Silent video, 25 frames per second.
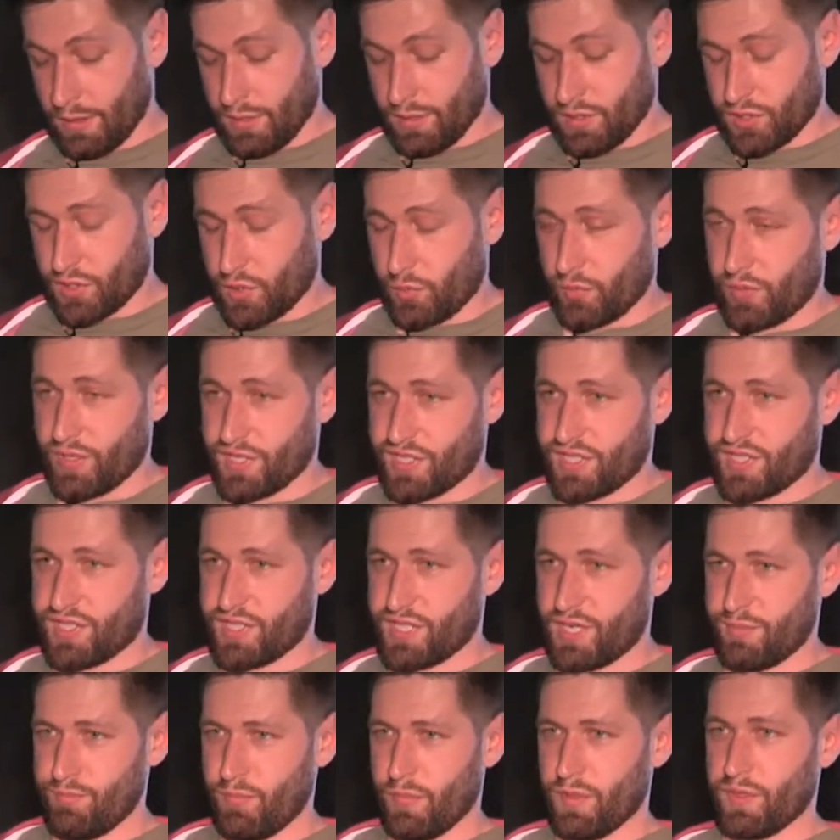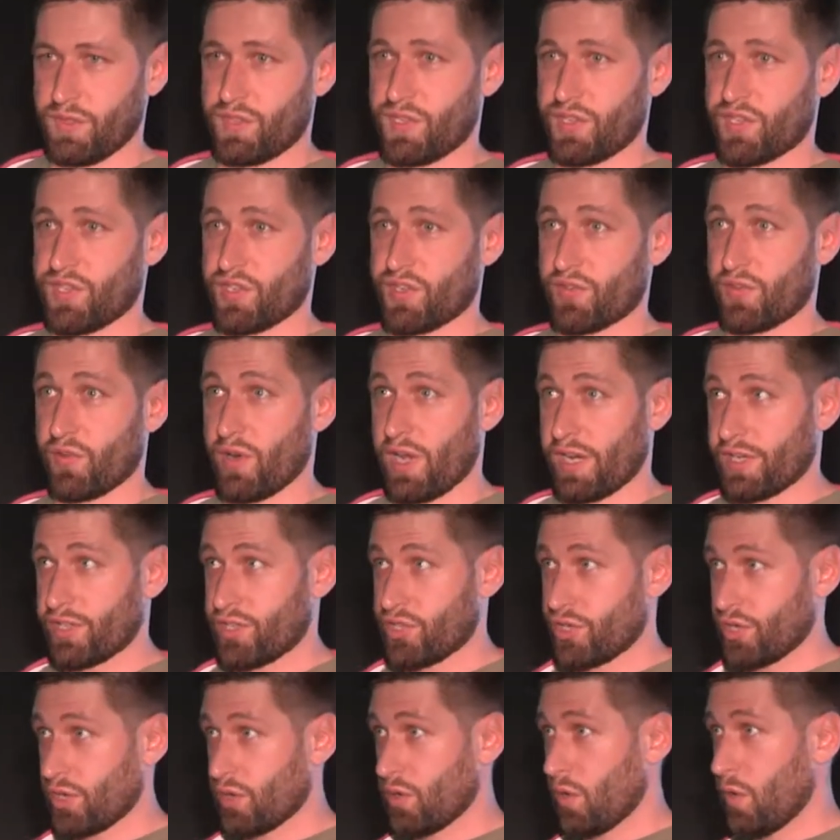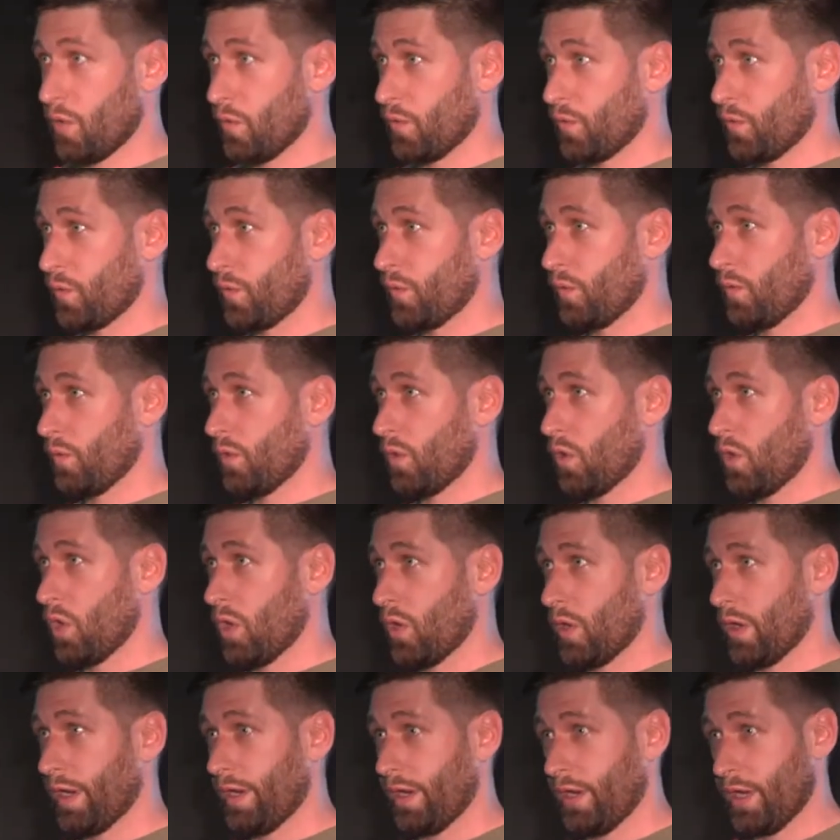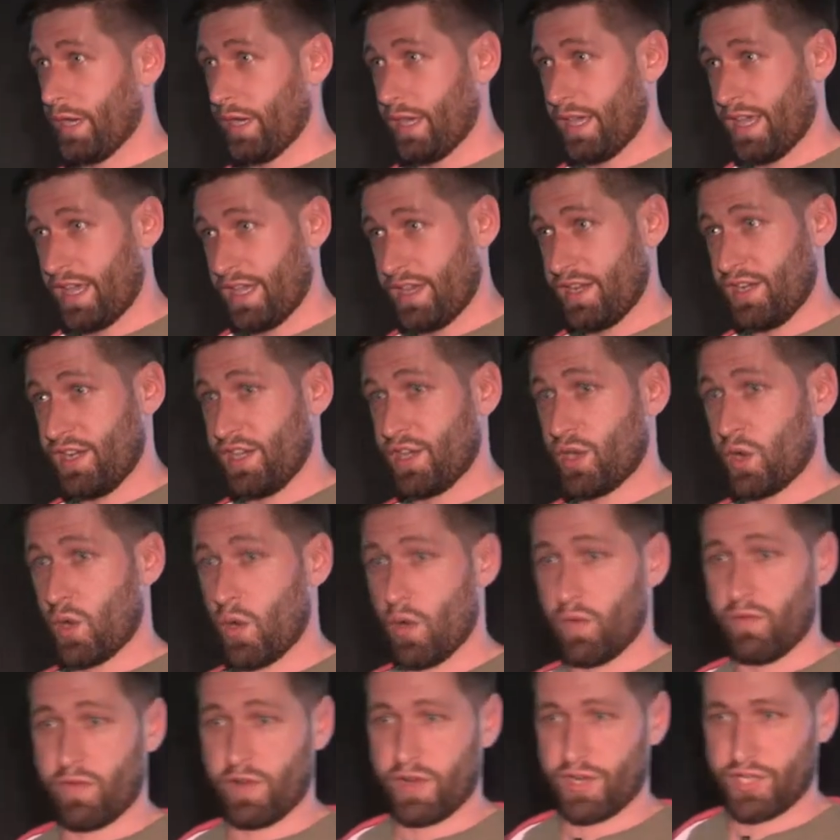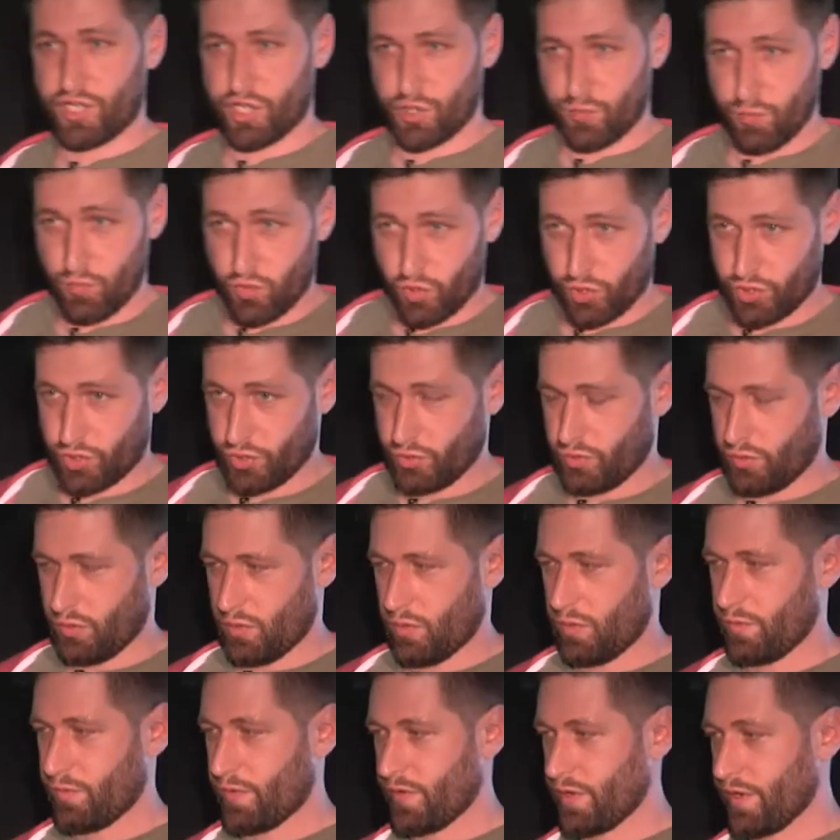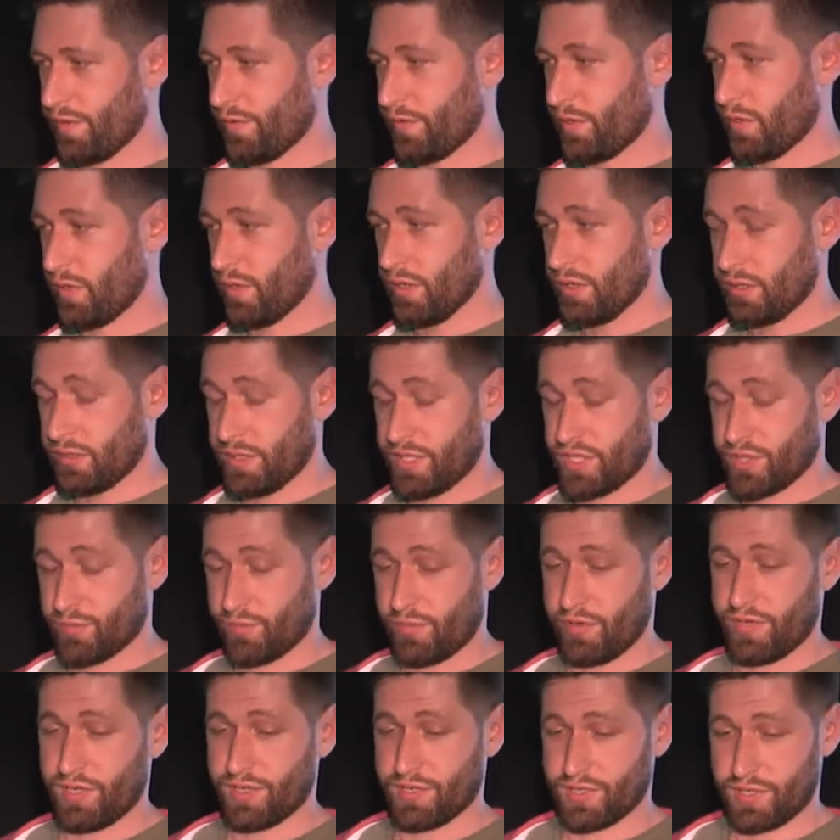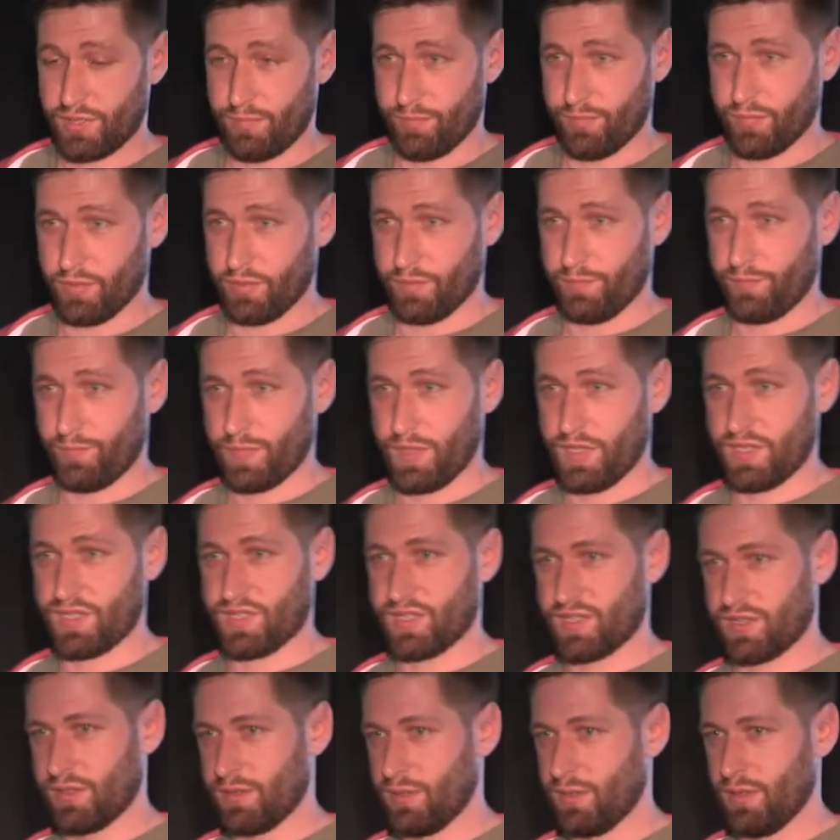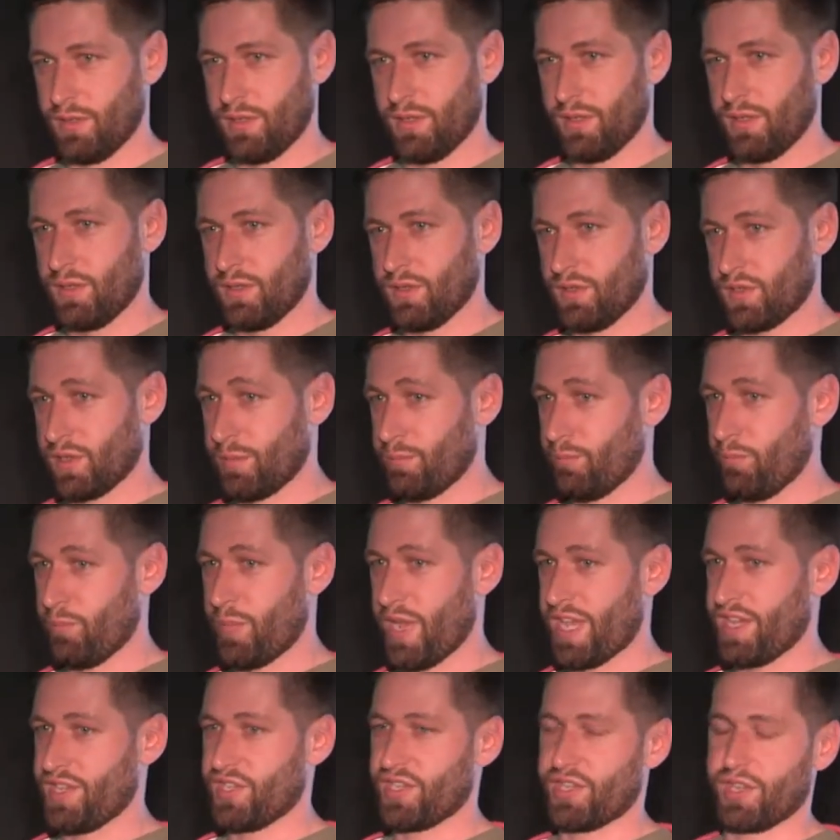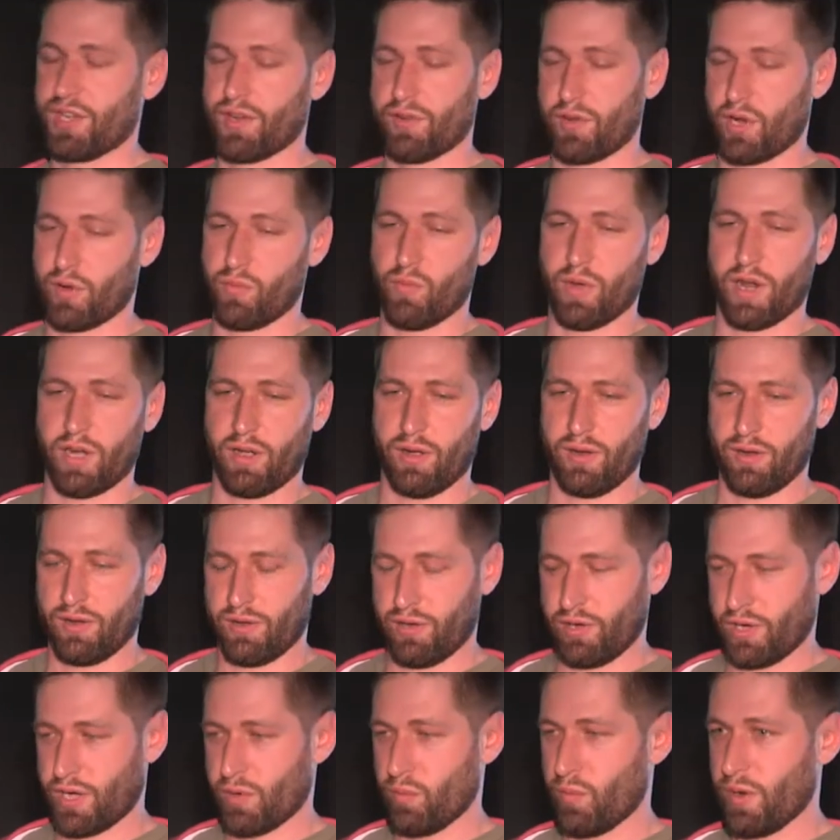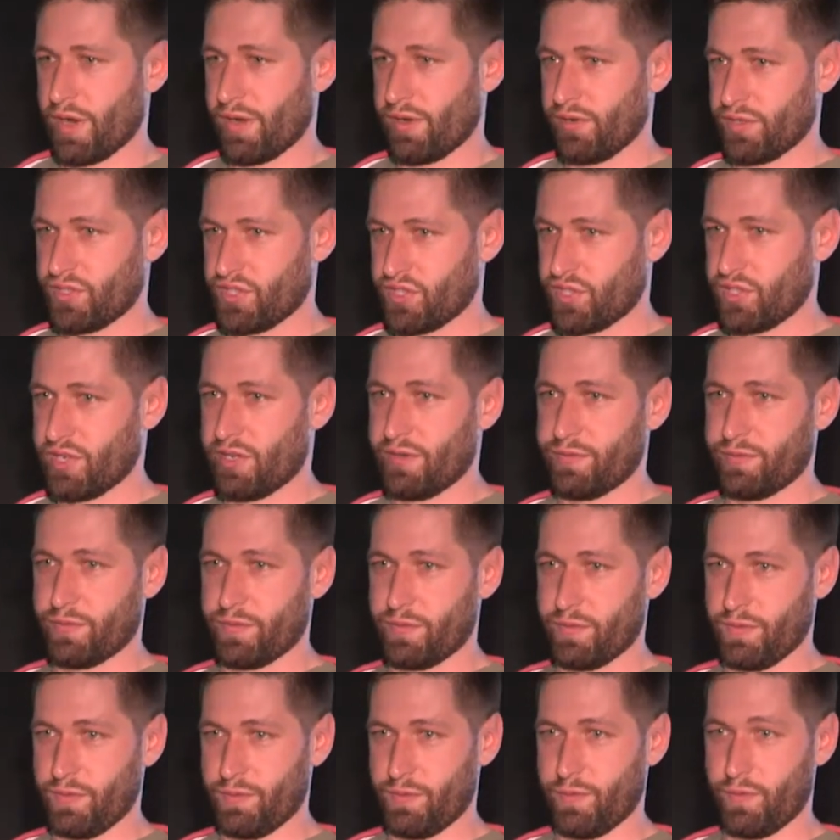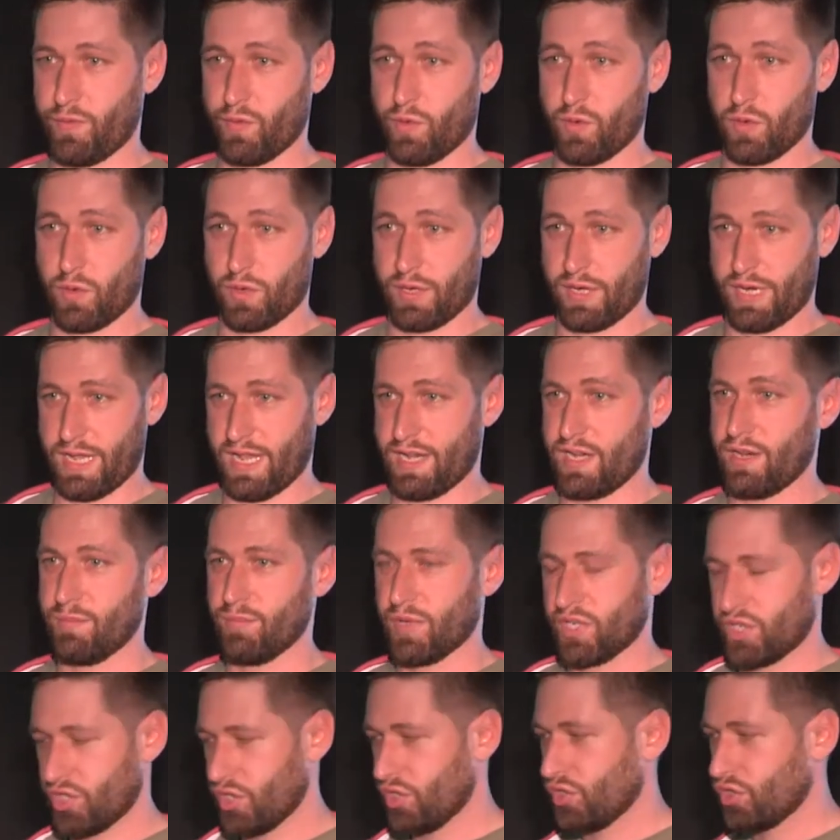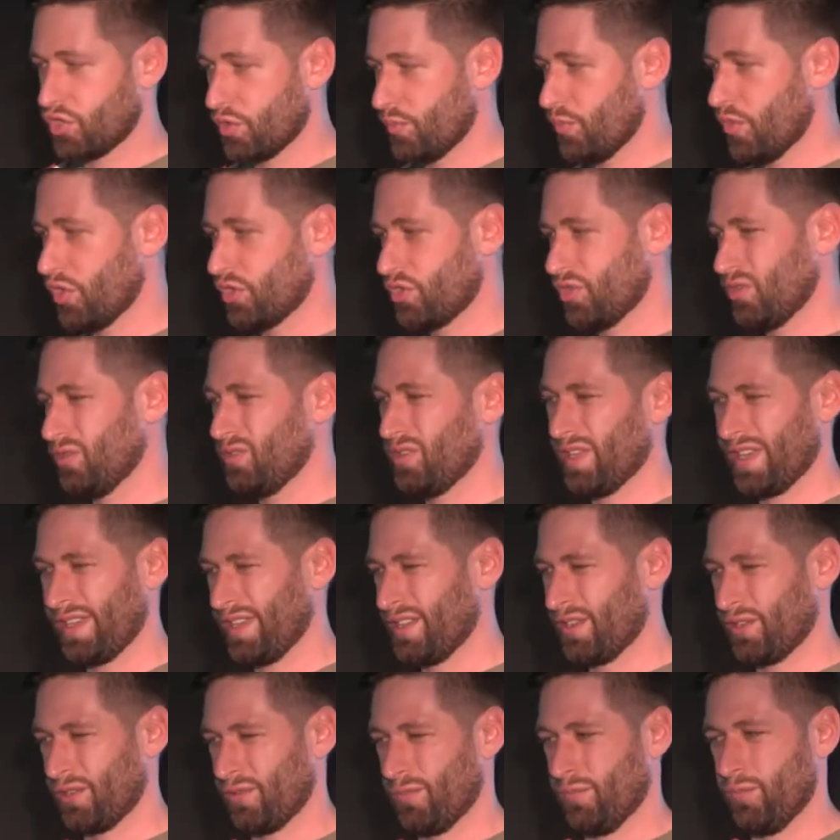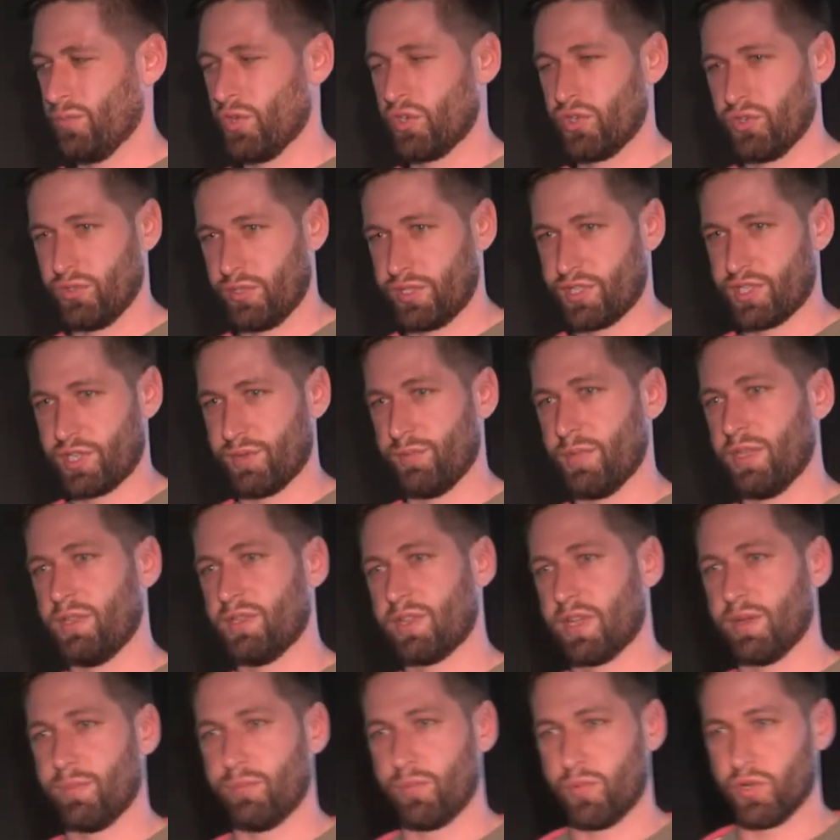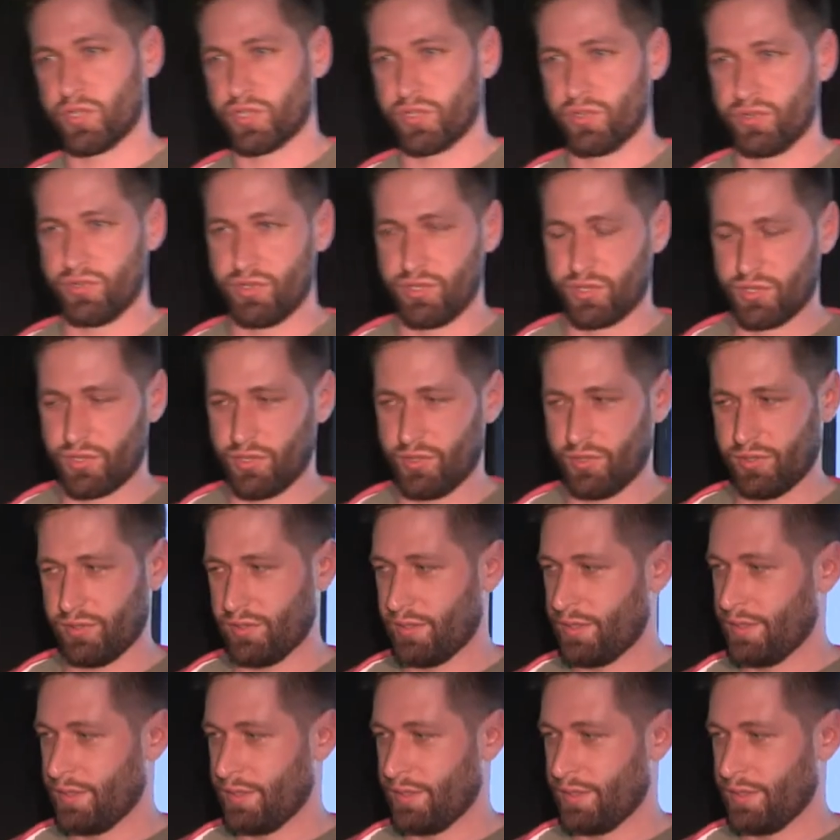So the structure of any coverage module of GraphQL is pretty simple. It's some basic required stuff for any Magento module, like module XML, composer JSON,